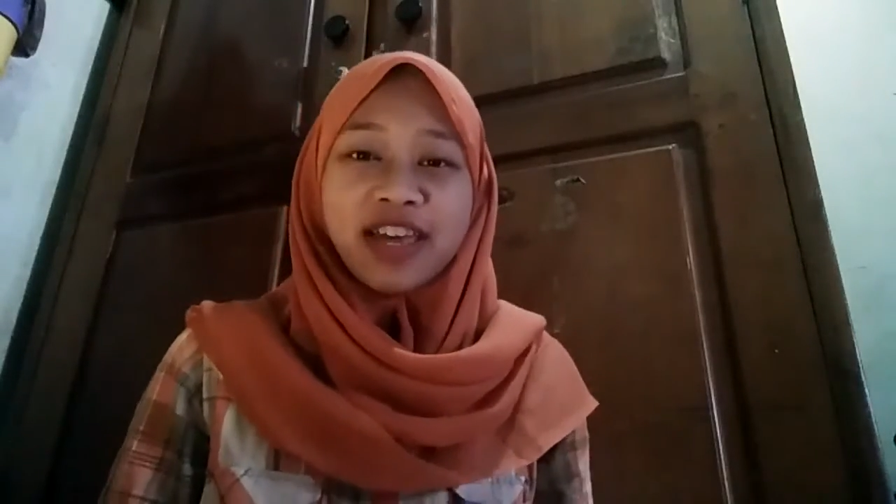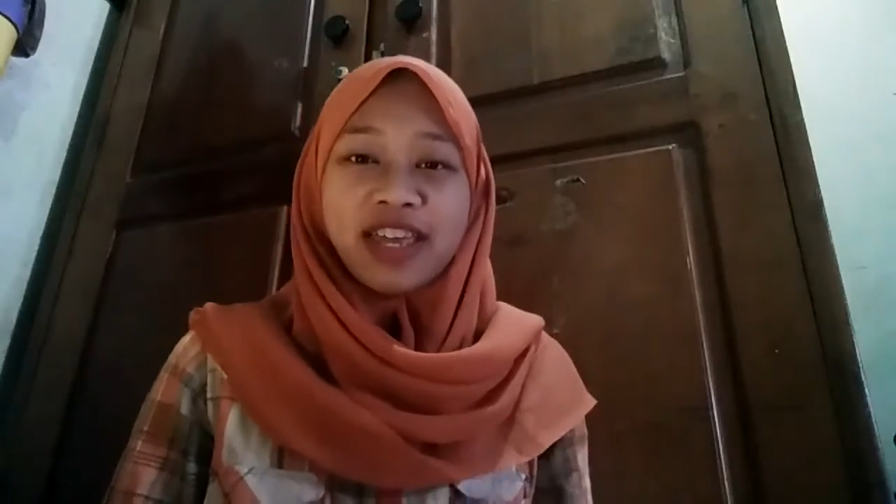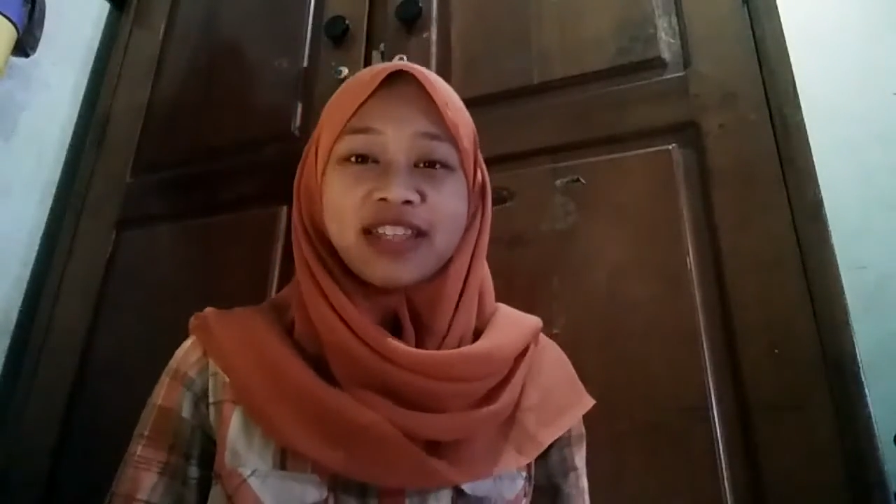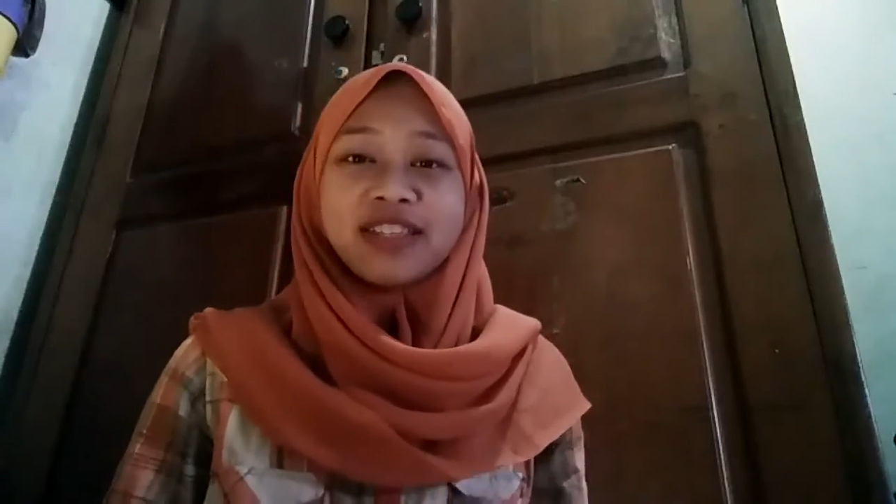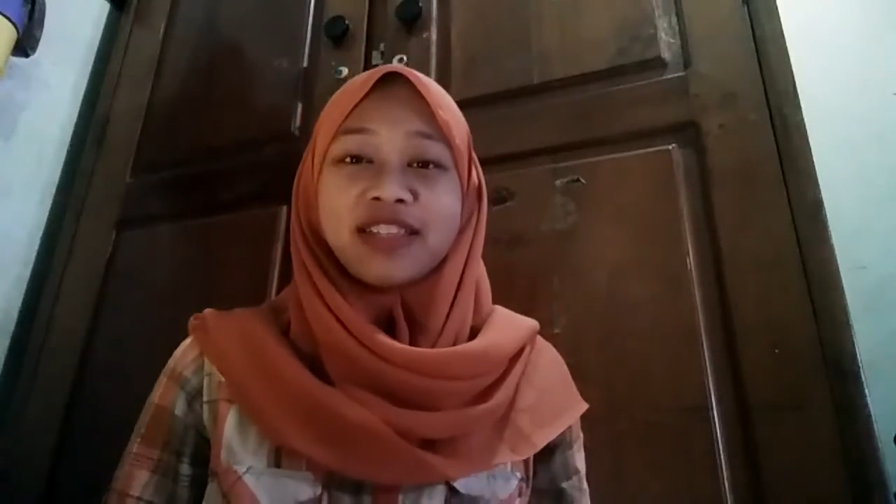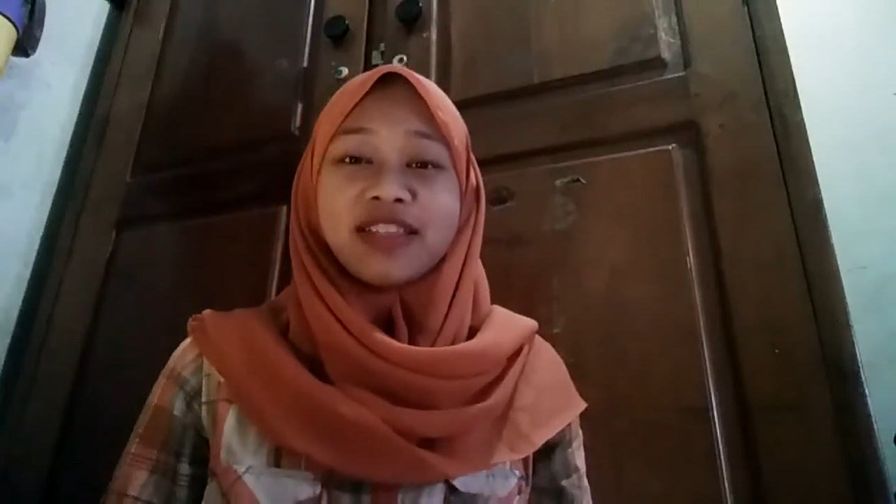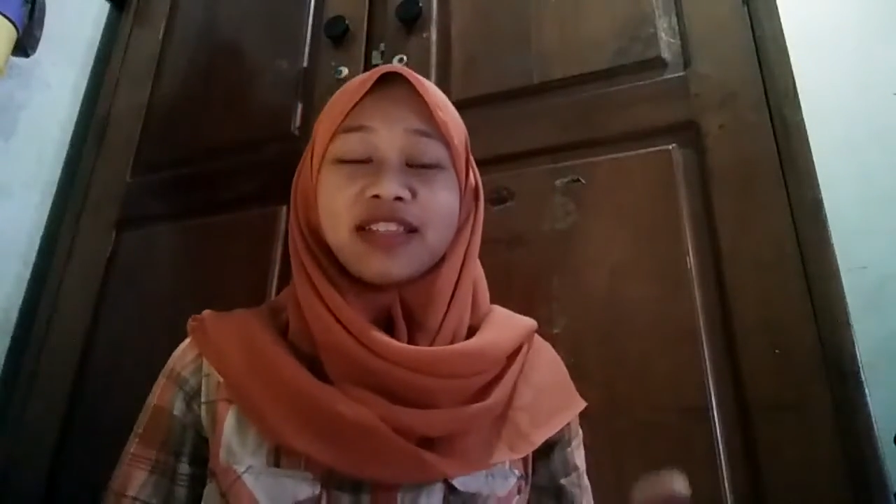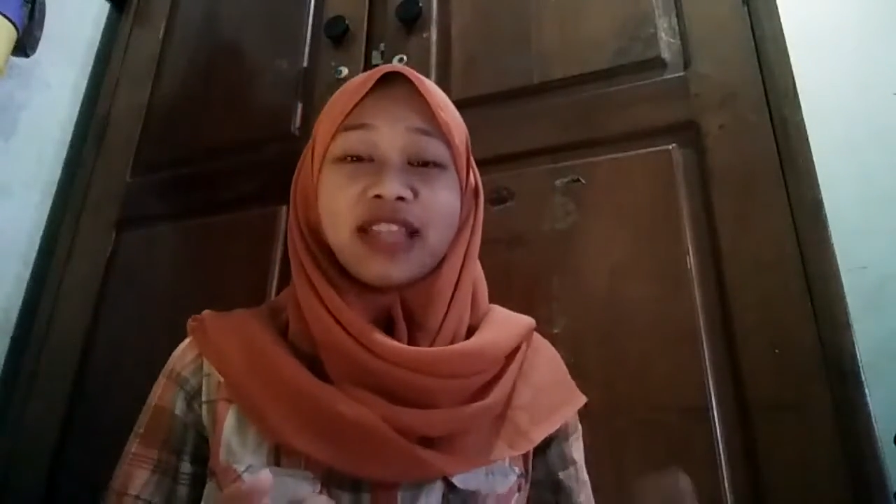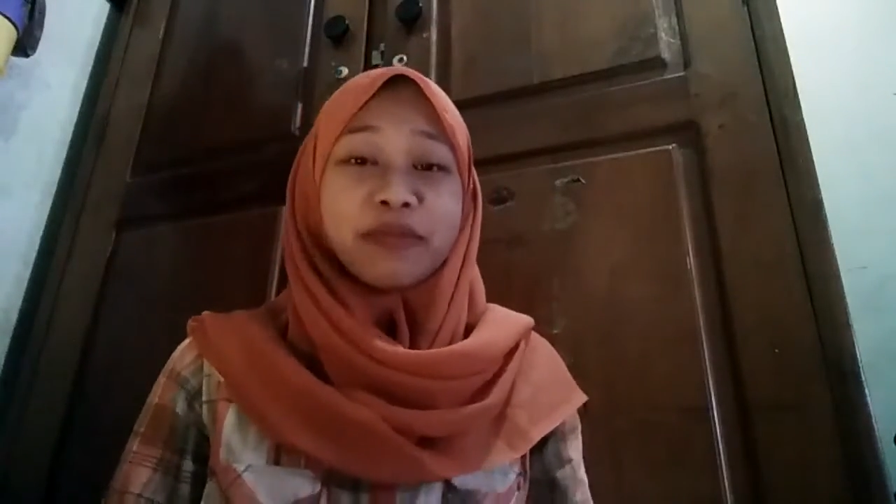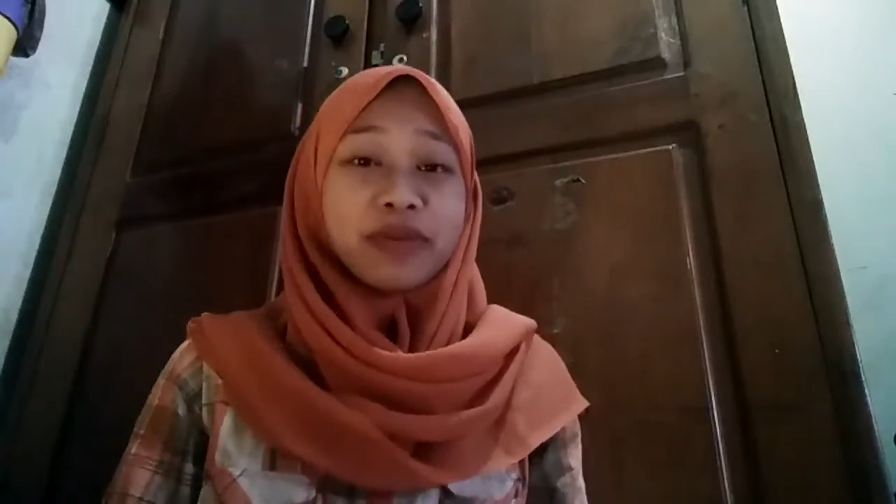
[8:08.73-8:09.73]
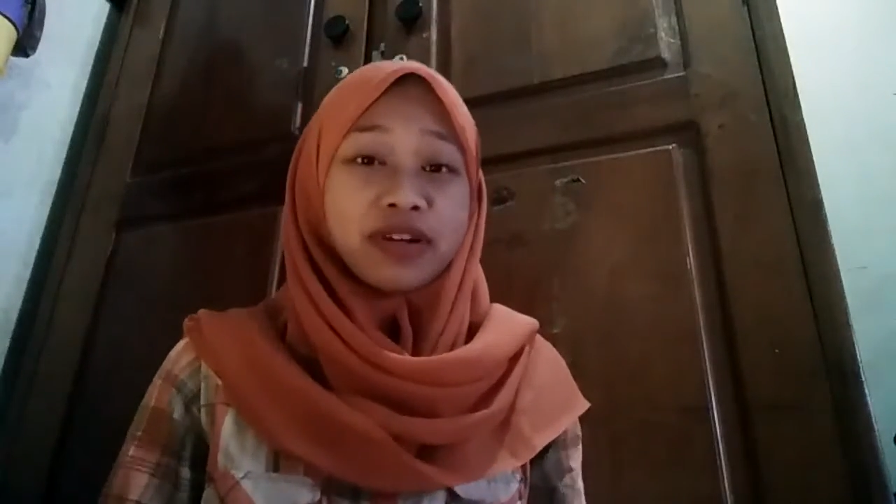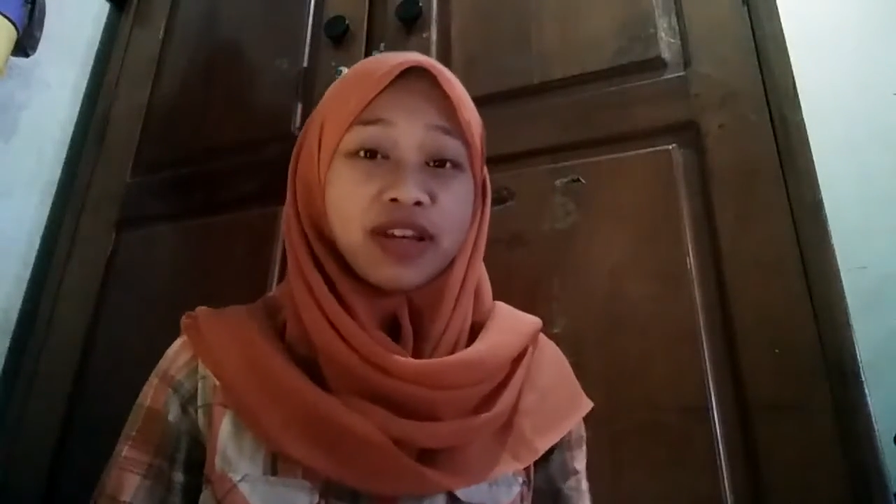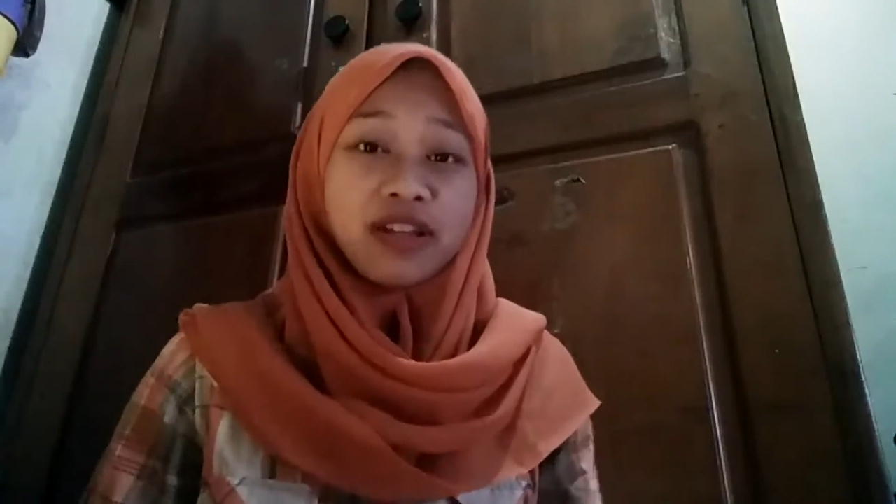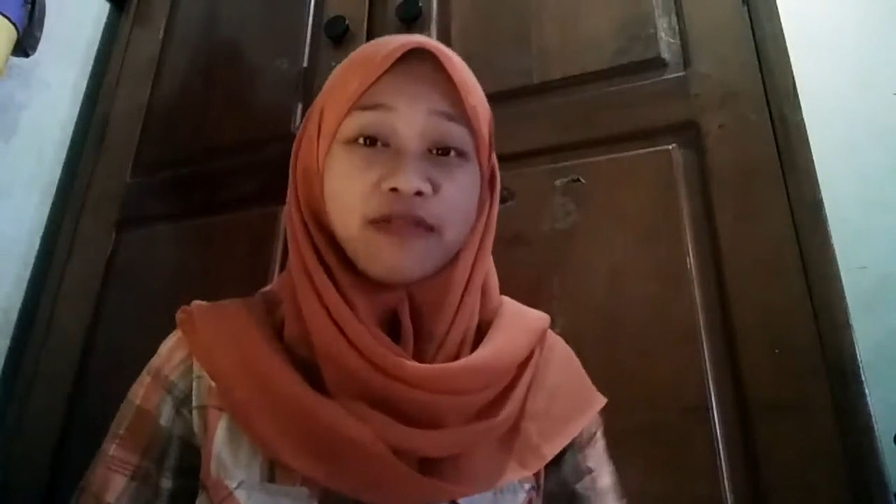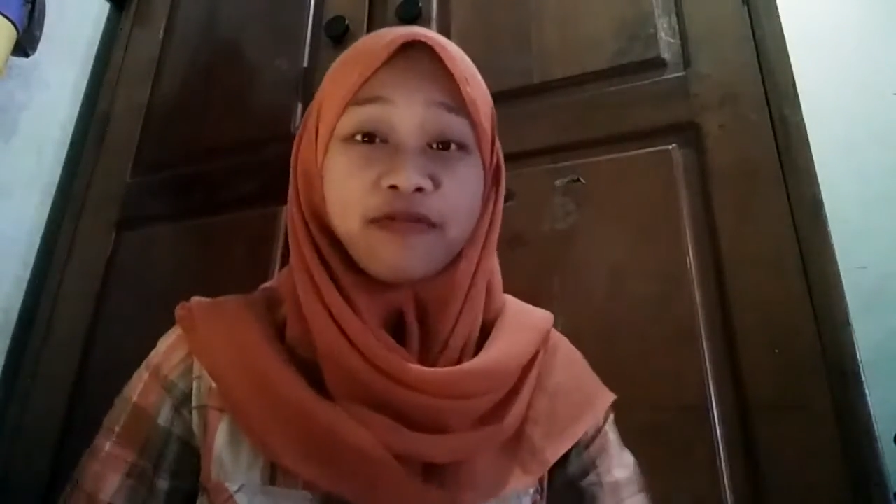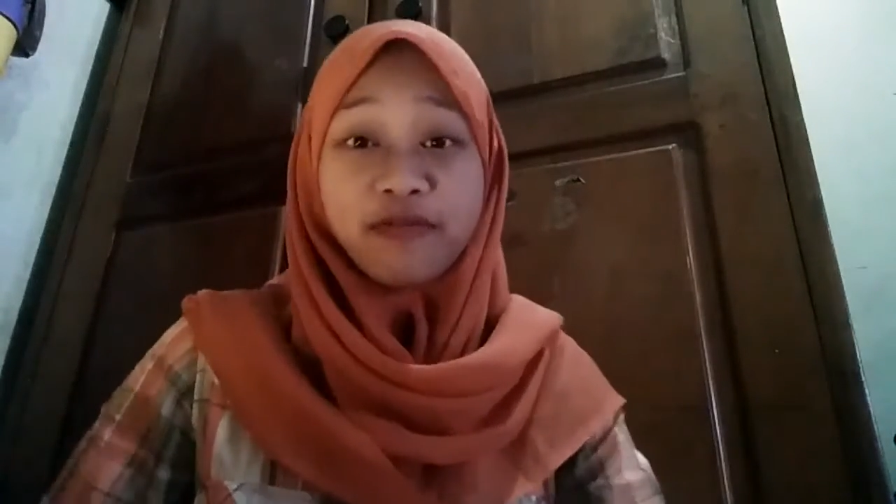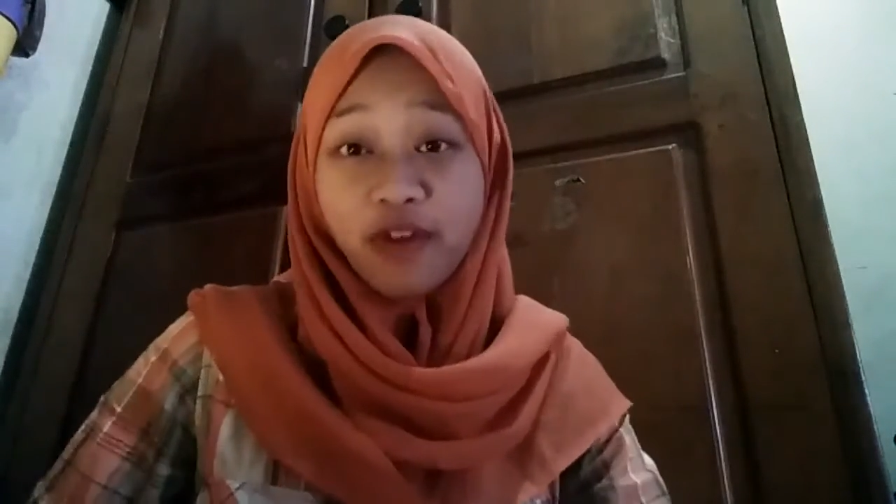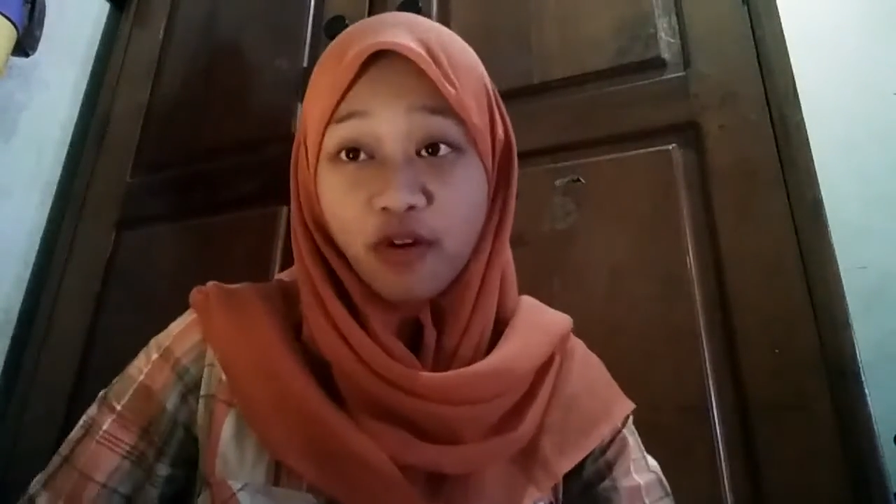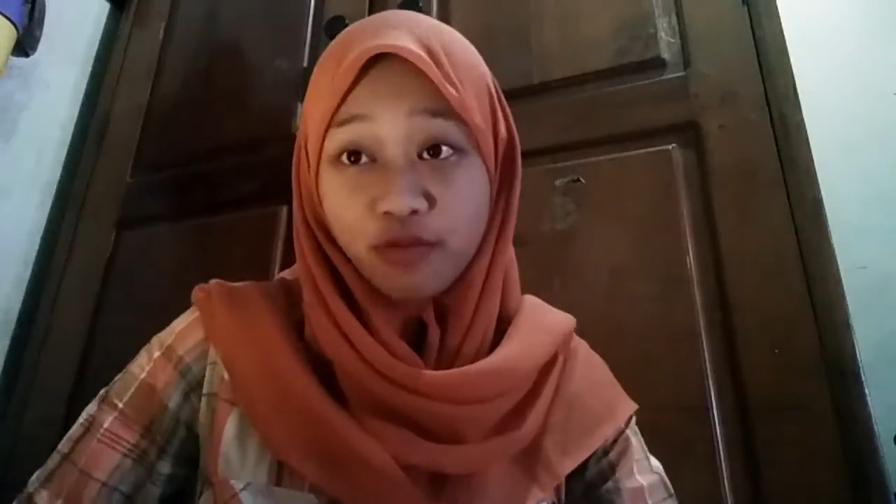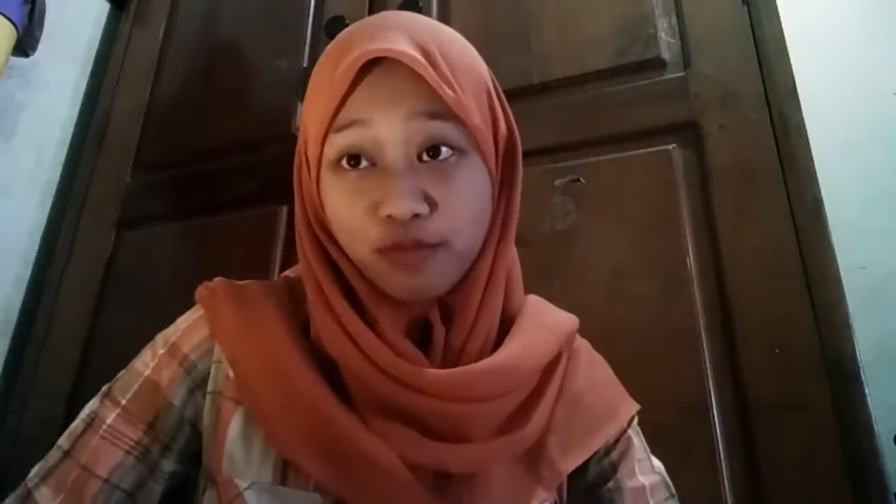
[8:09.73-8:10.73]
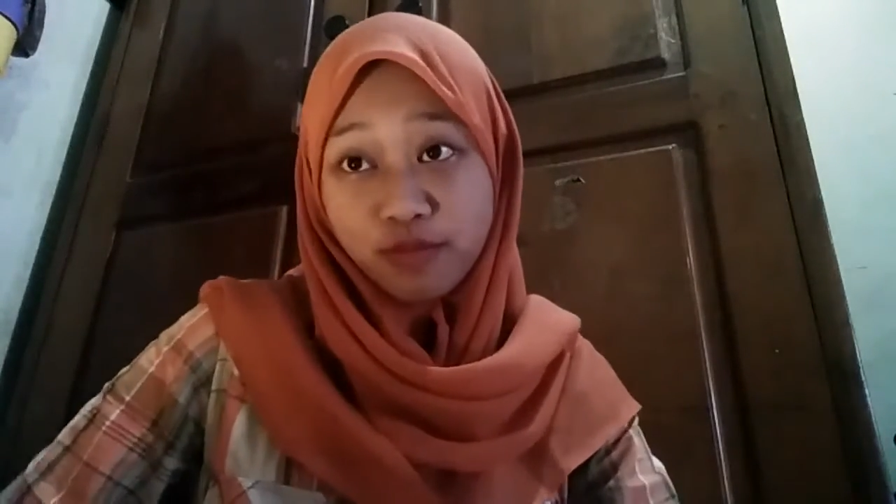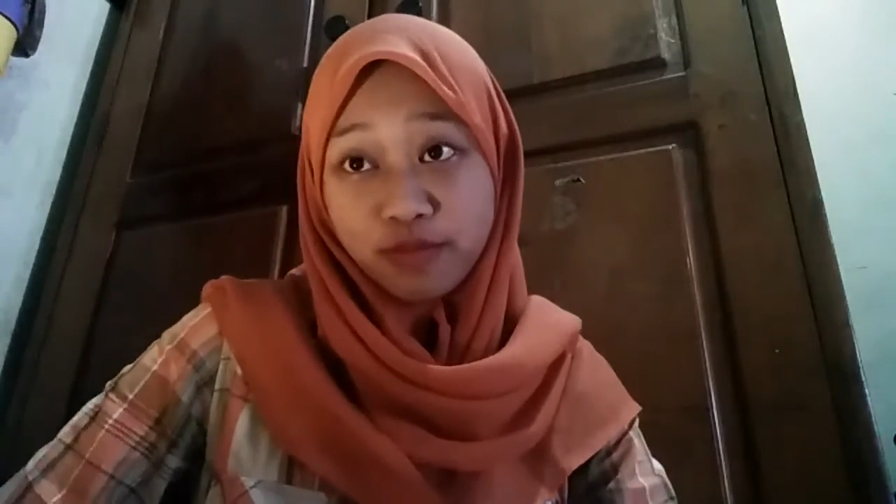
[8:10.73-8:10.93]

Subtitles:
in numerical form.